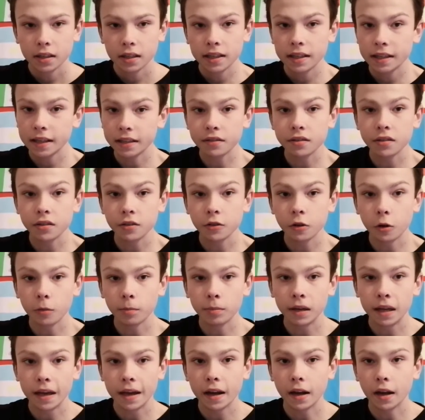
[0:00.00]
He hasn't got
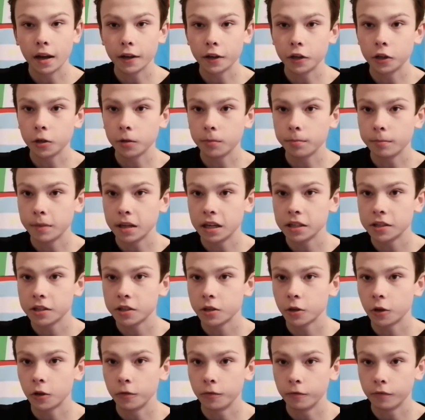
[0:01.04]
a player like Heung-min
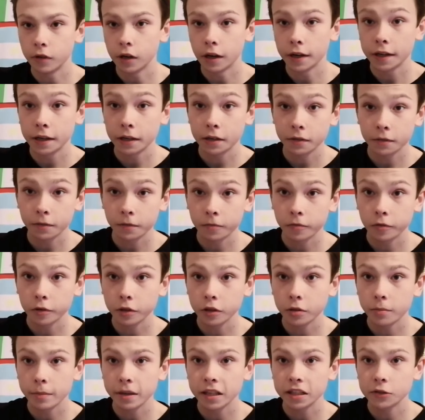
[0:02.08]
Son running
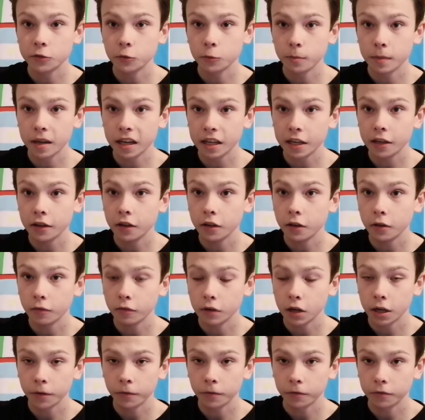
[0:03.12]
through the middle, making a
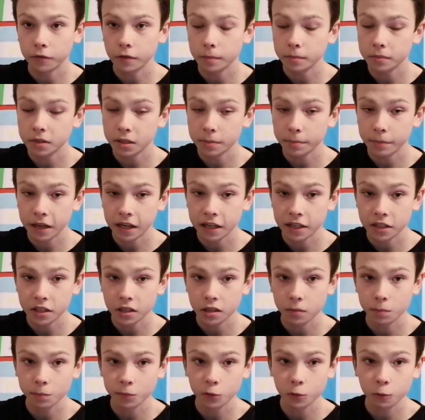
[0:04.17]
run for him to
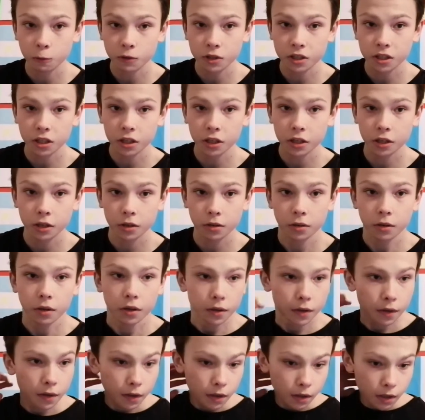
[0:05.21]
pass the ball to,
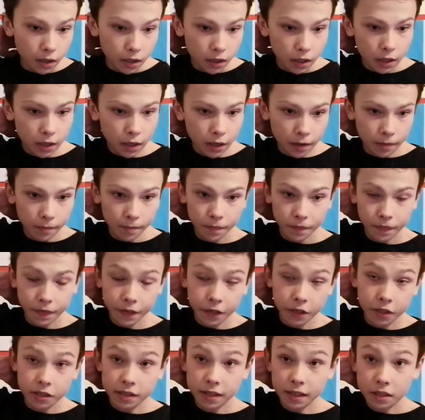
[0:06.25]

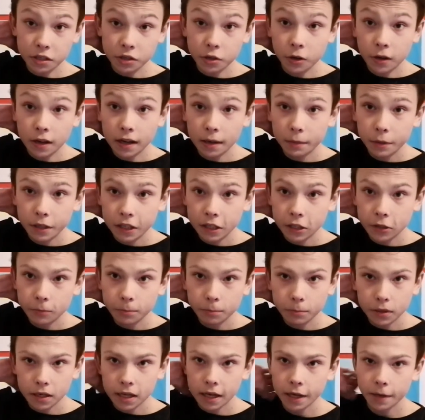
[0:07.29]
because that's not how
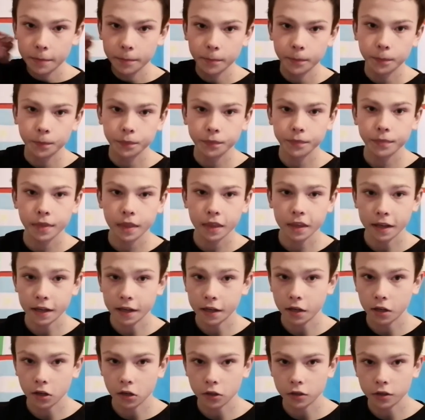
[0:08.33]
England play.
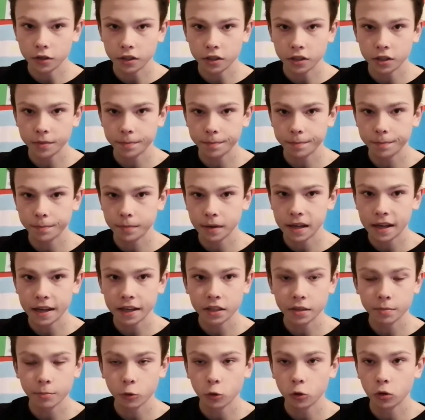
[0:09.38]
England's
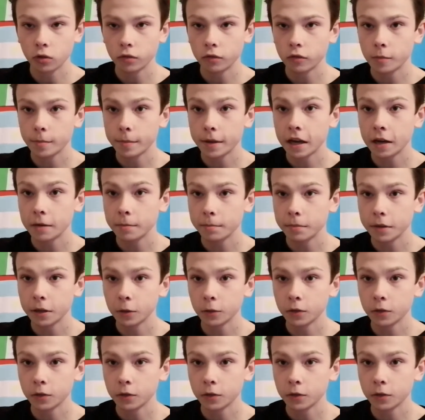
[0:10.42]
play is more about